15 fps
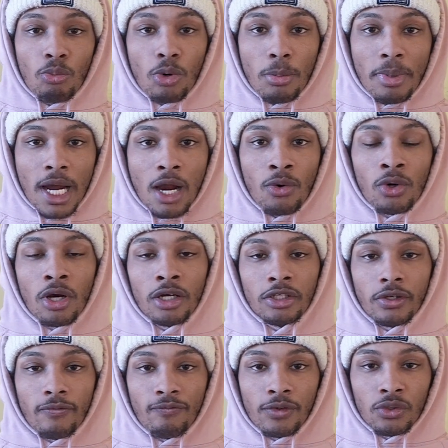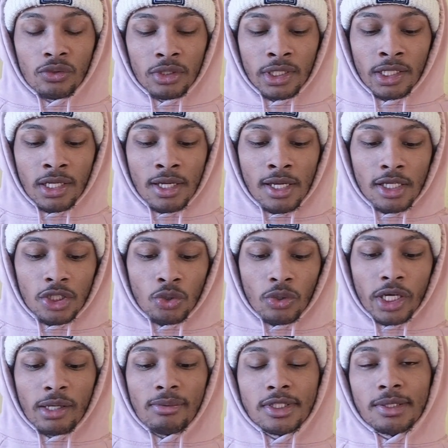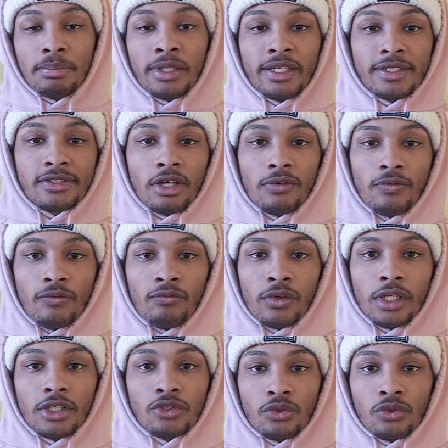more power on your field, you are able to play this card for free.